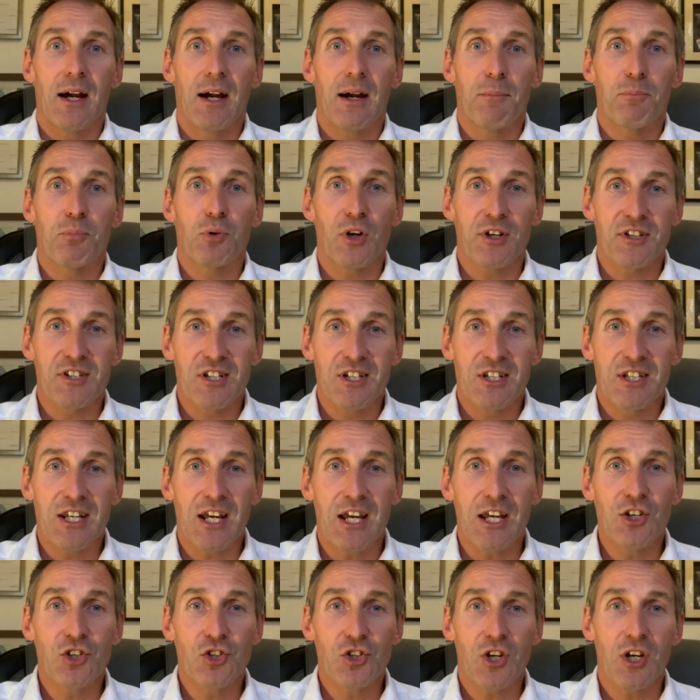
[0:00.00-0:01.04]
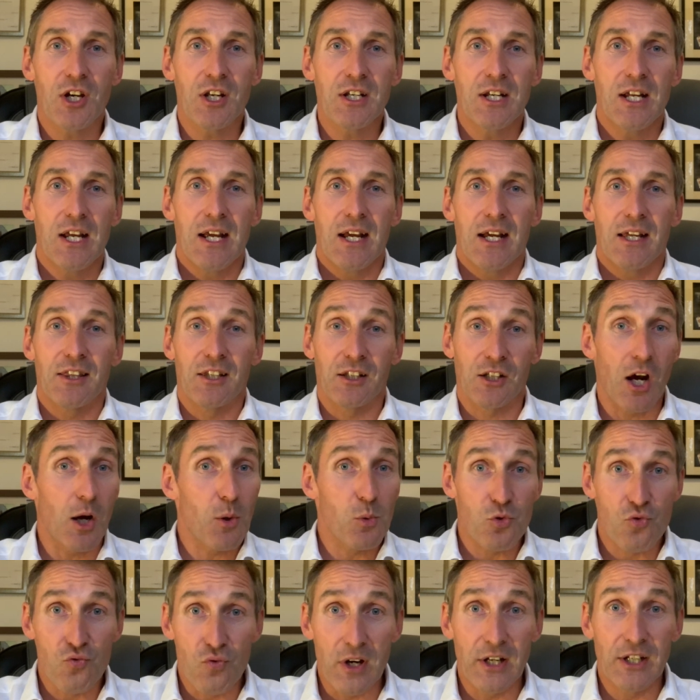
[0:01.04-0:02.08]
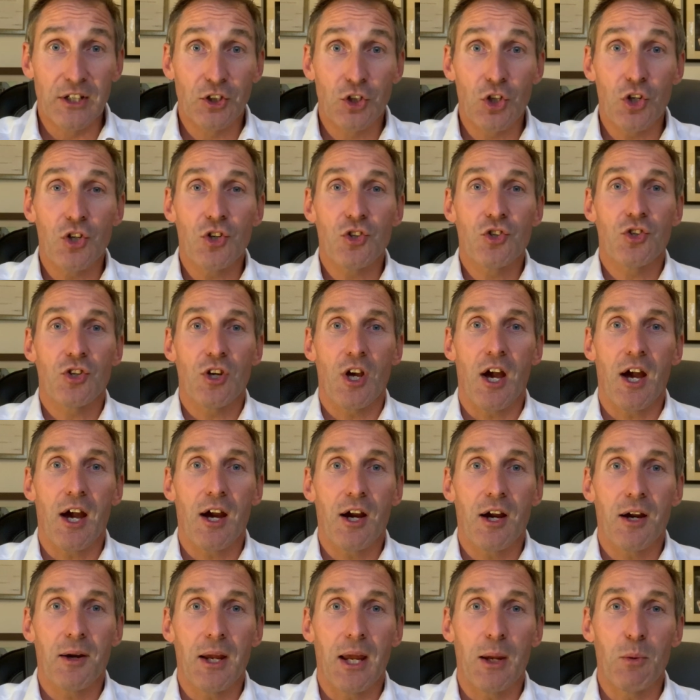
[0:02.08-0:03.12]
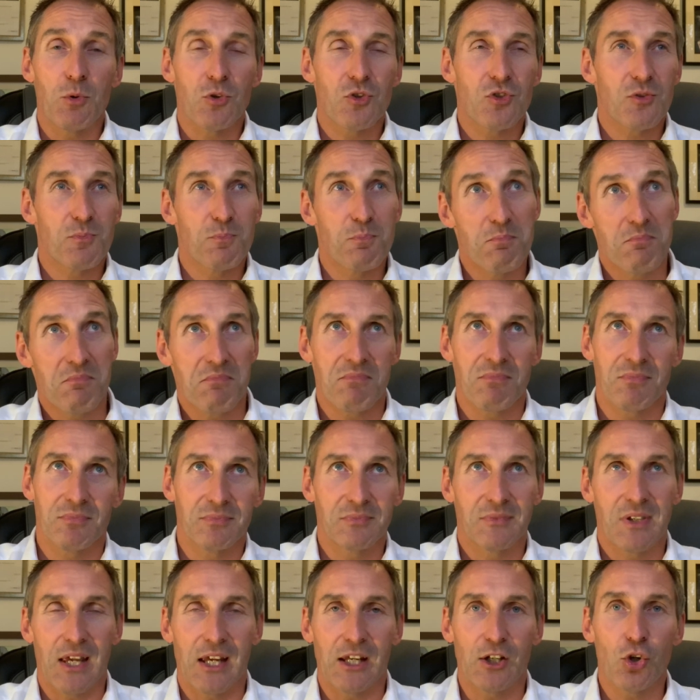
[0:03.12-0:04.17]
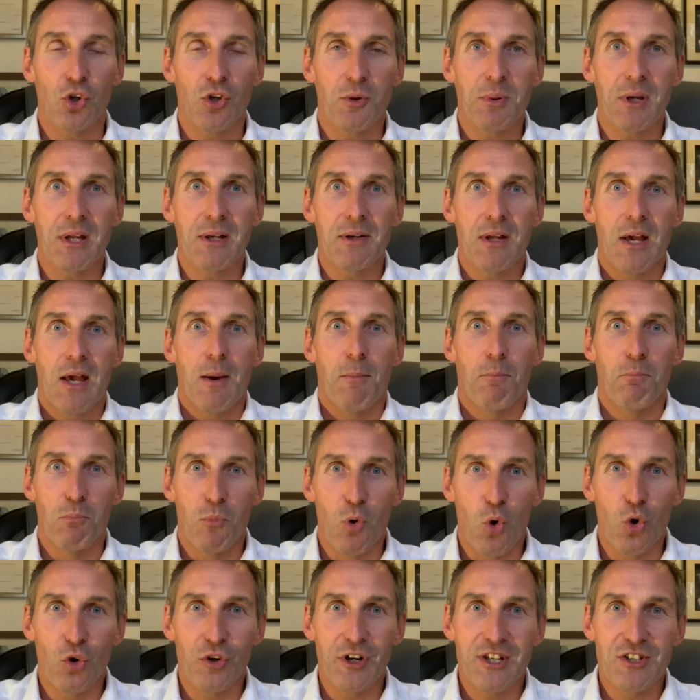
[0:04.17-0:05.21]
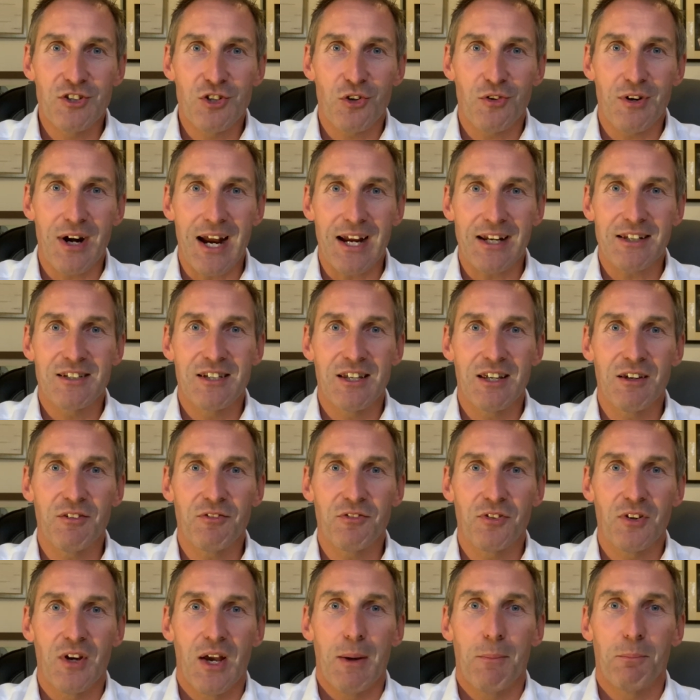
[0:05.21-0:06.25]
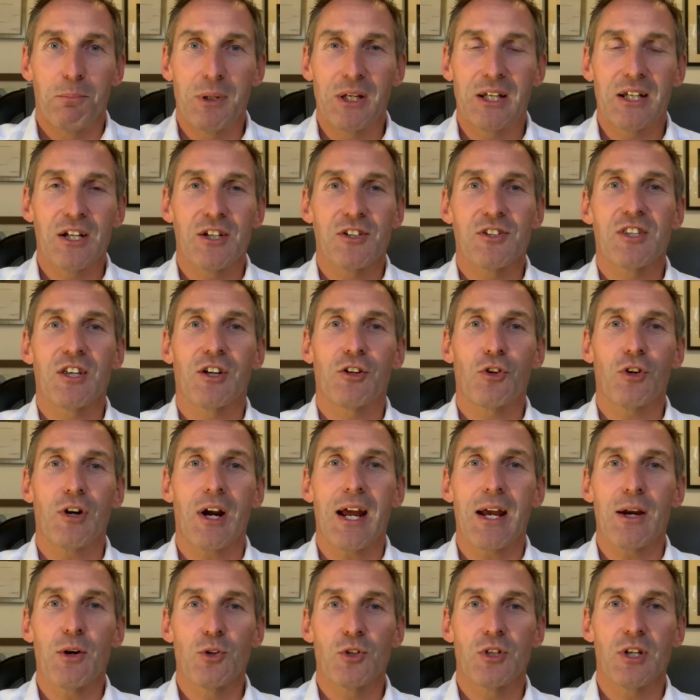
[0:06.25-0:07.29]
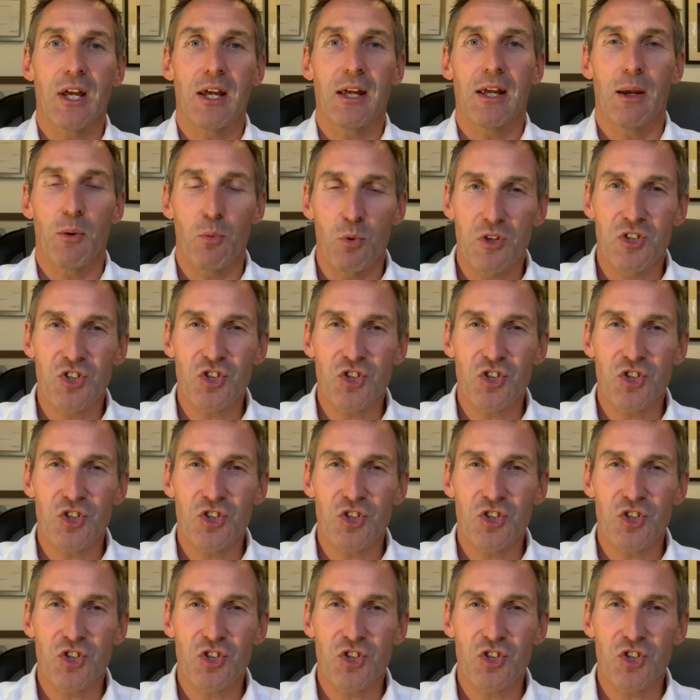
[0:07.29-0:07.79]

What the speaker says: presentation. The guy was really good. It could have been more interactive, because the crowd, it was